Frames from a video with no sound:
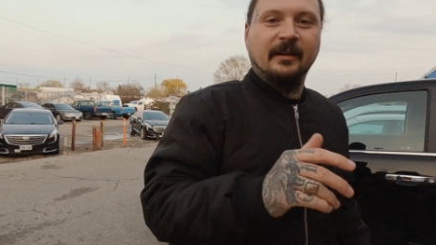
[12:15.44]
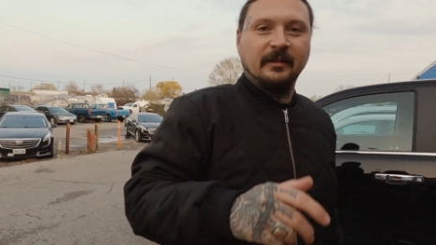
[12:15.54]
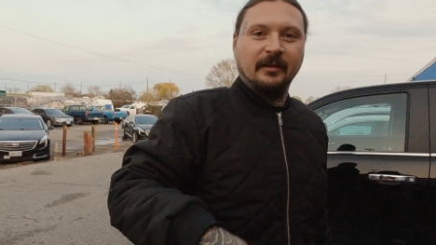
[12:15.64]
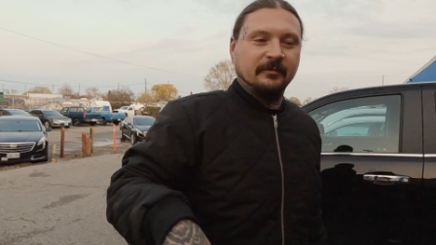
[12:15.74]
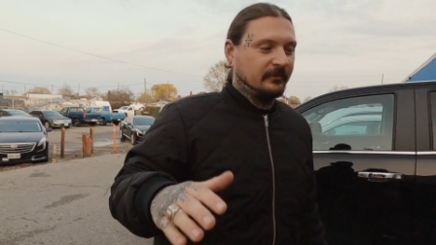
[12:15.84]
so
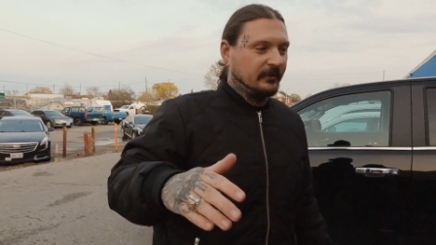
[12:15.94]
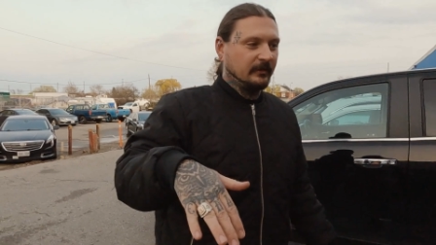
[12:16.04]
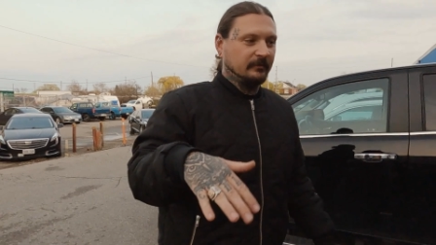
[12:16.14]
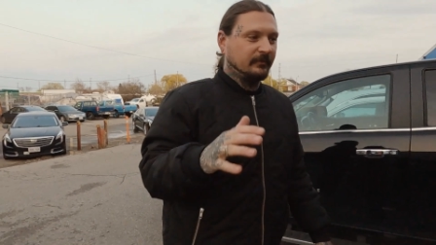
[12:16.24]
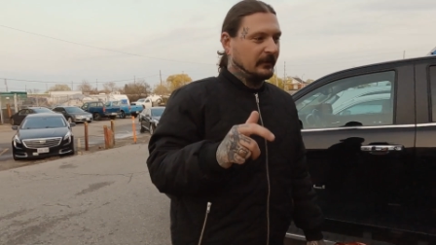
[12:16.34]

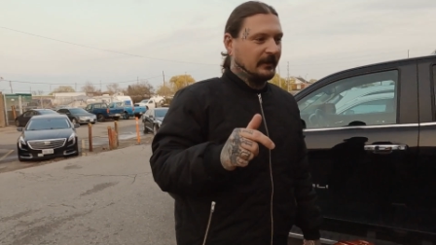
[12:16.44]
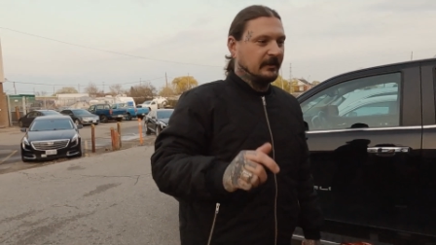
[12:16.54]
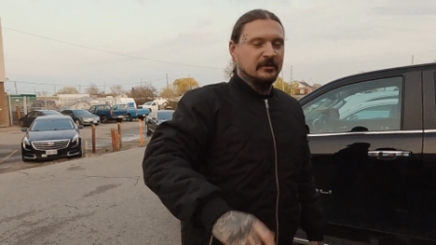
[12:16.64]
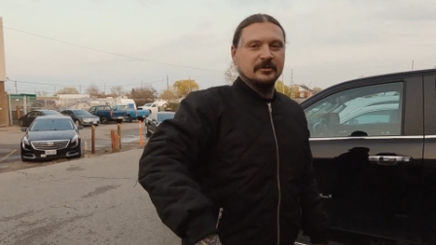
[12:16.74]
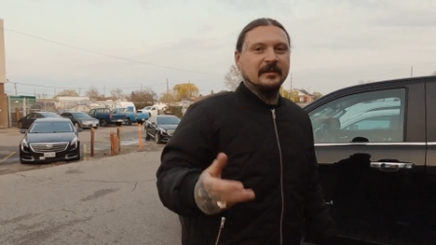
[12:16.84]
you feel
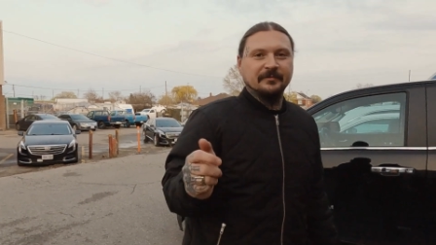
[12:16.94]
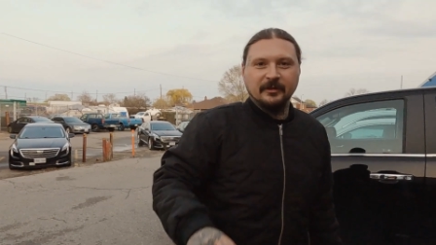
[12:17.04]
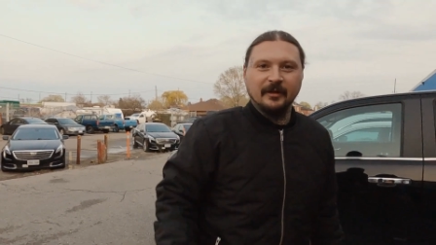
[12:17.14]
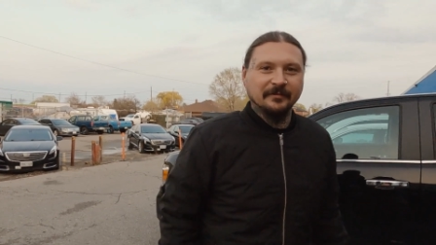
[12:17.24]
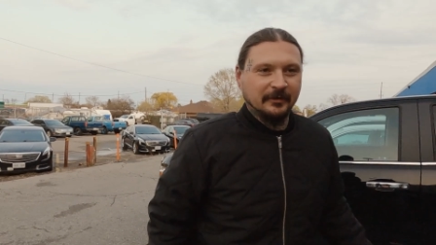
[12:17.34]
like you just
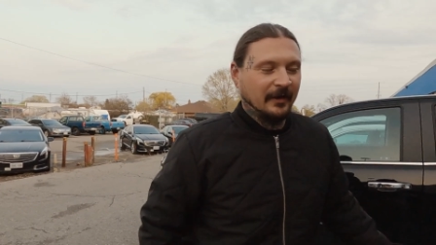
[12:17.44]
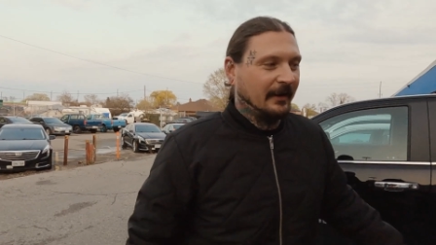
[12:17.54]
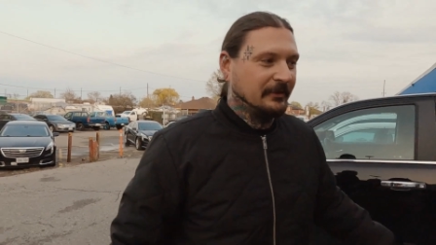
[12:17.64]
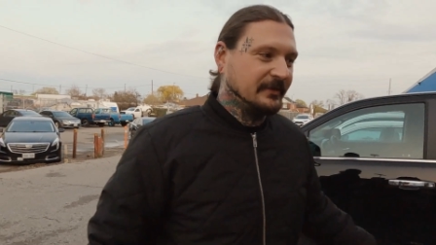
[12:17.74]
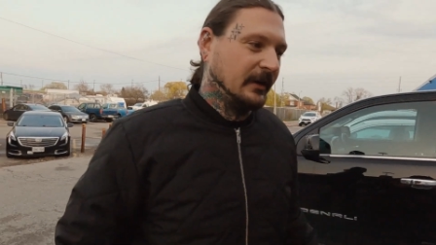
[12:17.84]
lift it off the
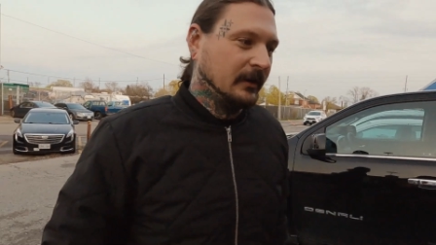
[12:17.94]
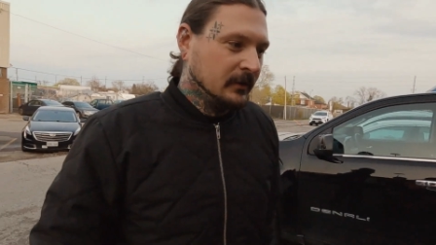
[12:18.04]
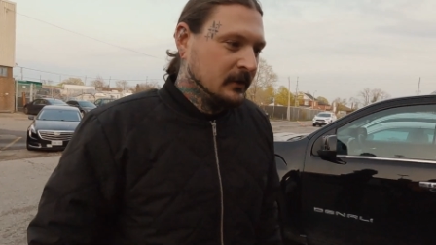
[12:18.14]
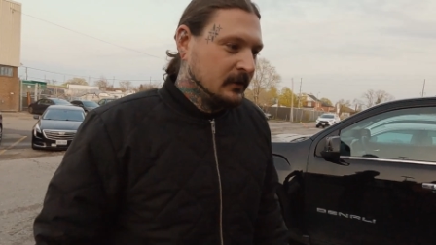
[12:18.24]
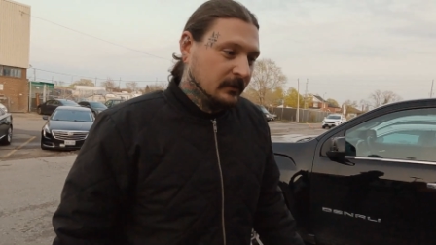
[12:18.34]
ground. So
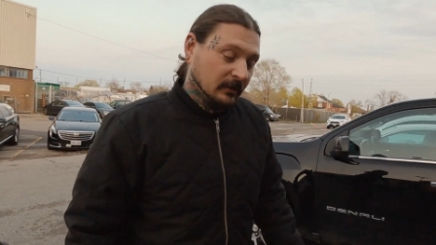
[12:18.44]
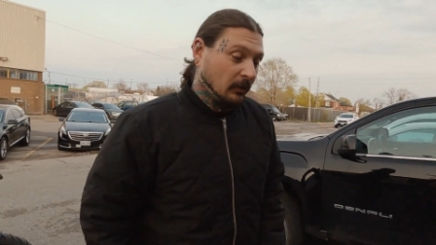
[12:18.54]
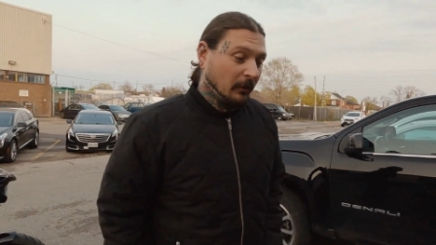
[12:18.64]
the